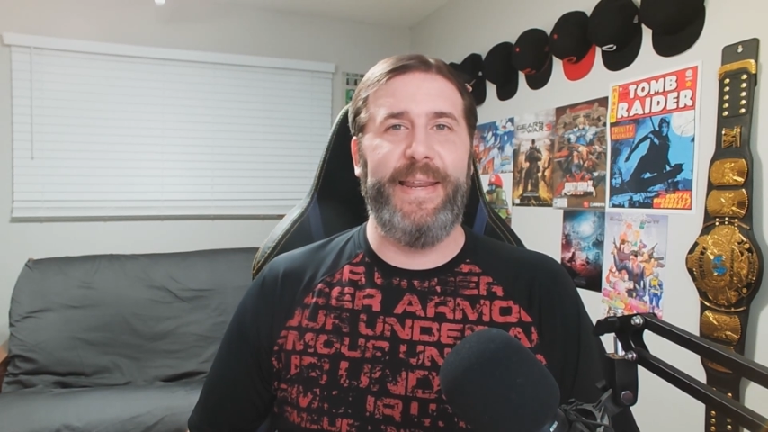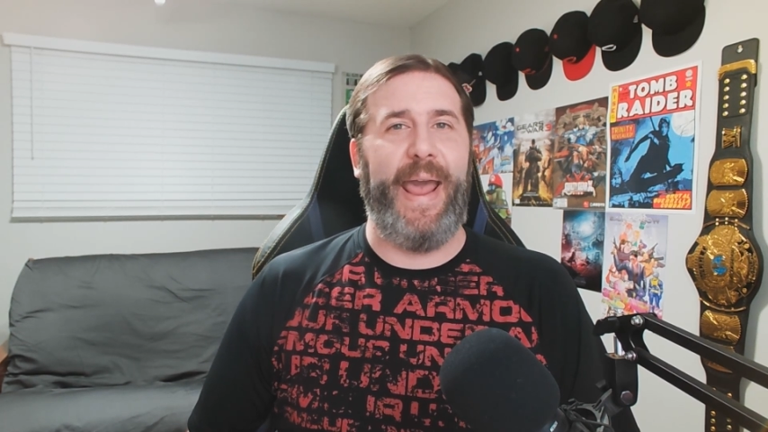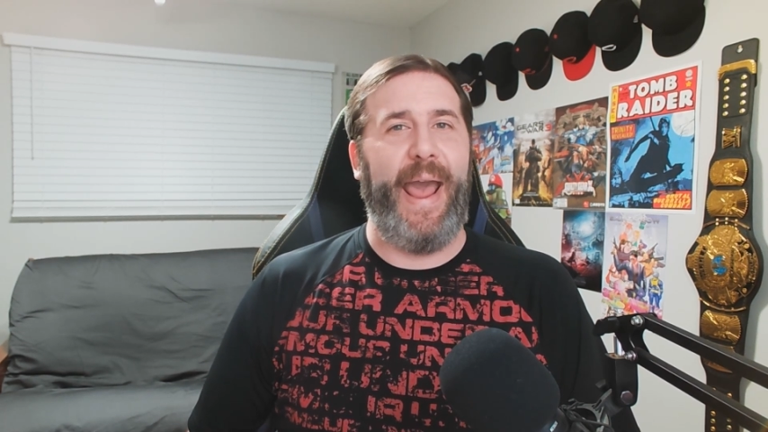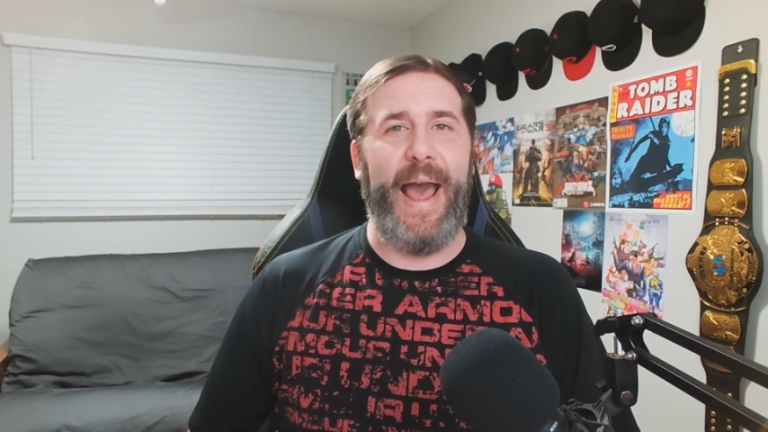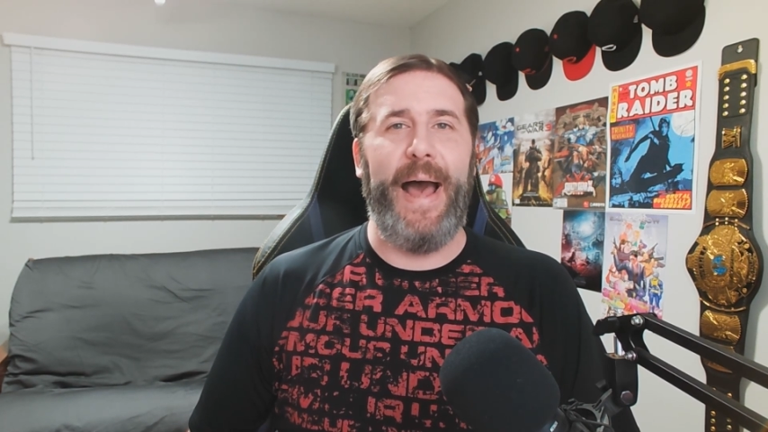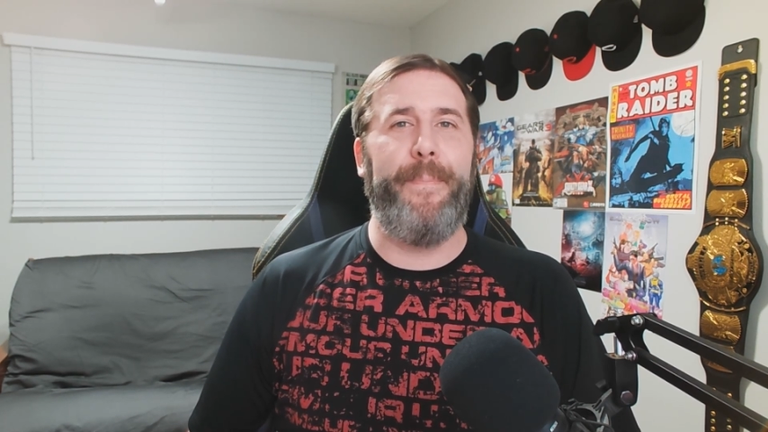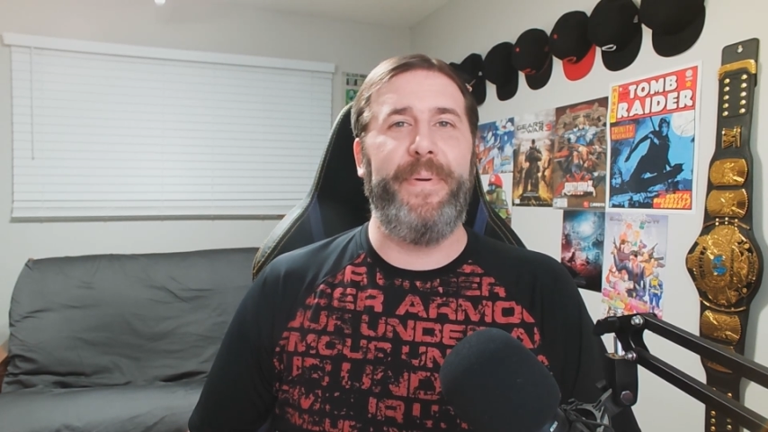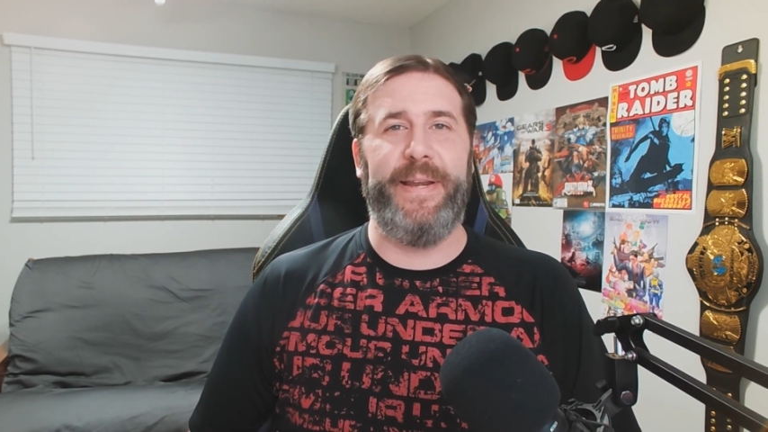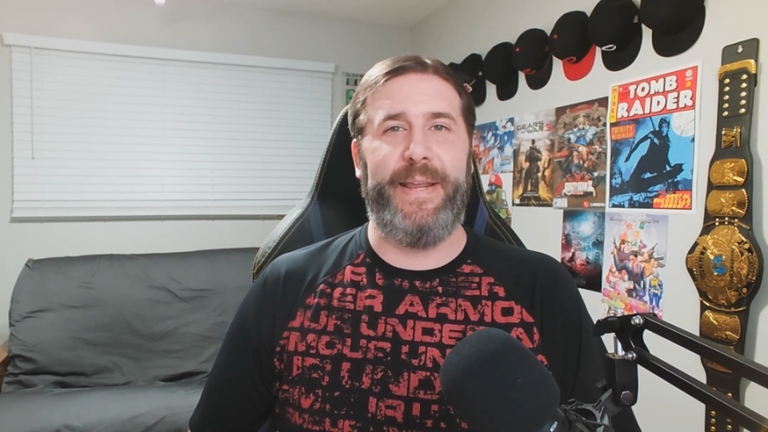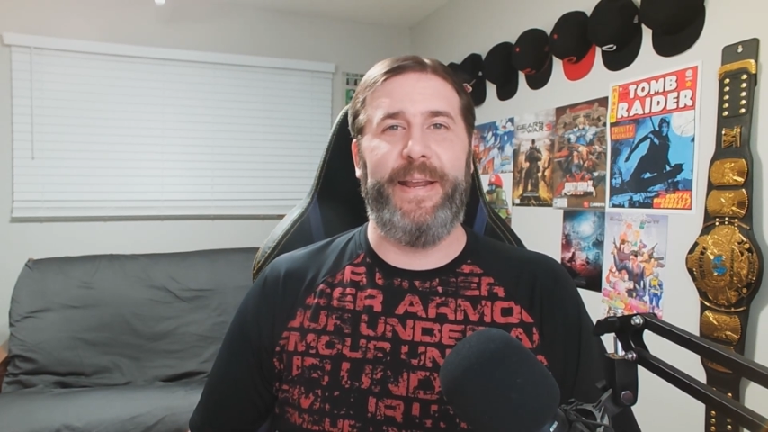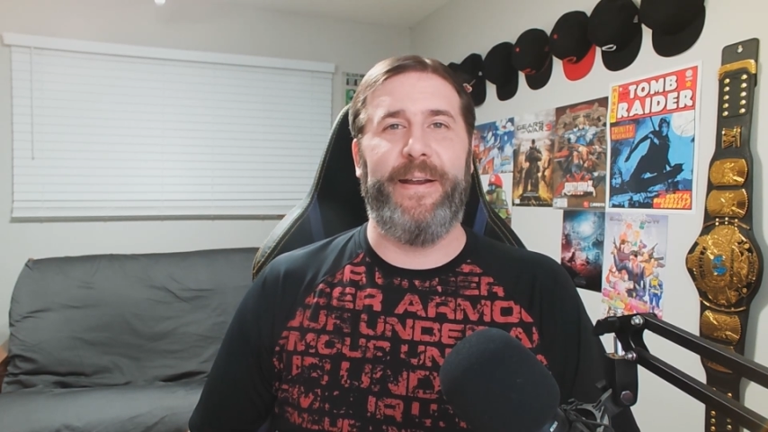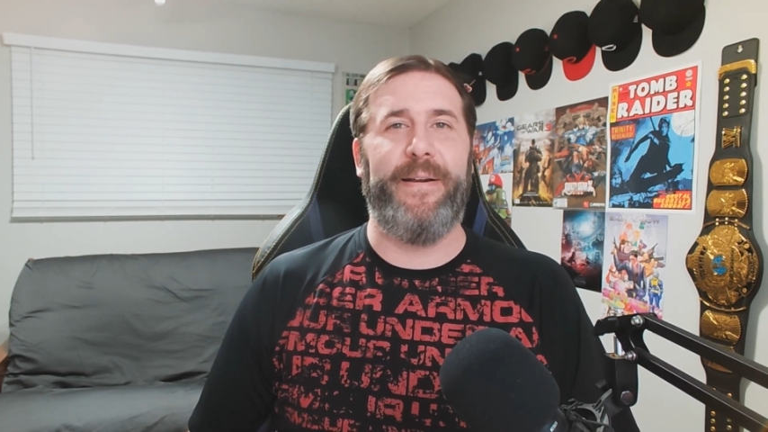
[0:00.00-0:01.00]
to happen
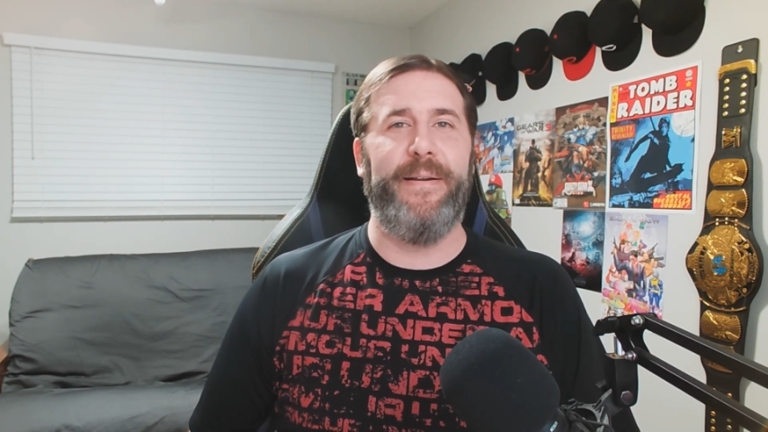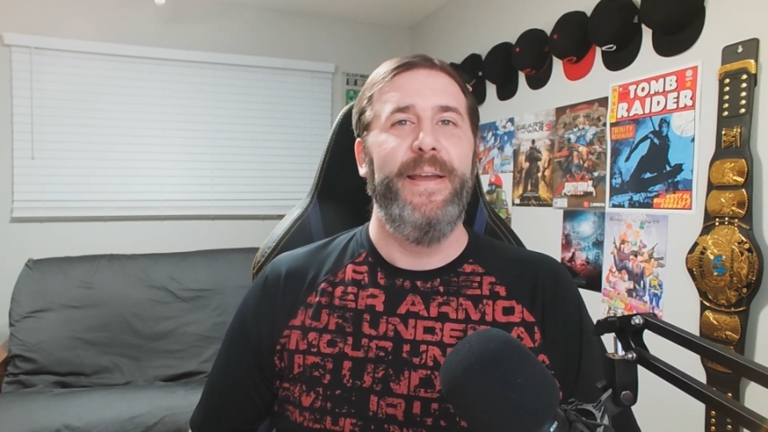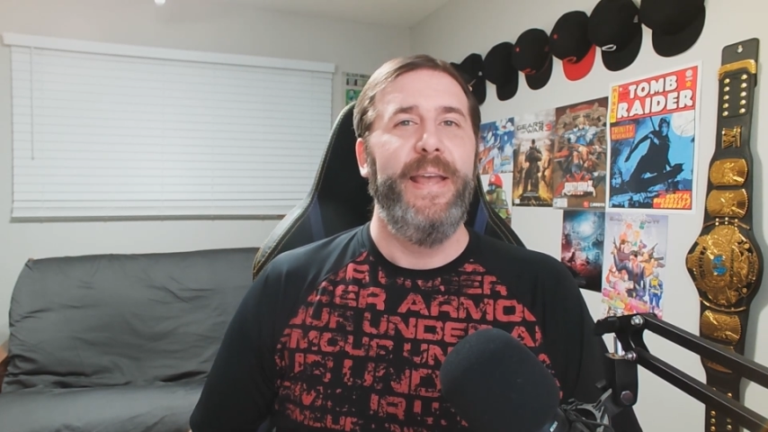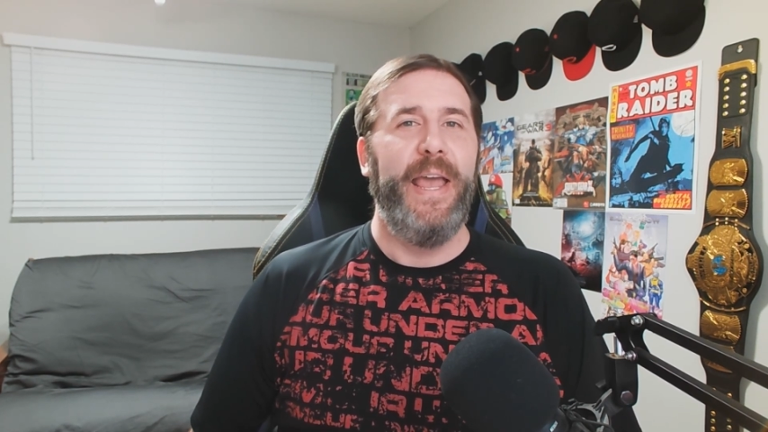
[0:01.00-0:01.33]
here.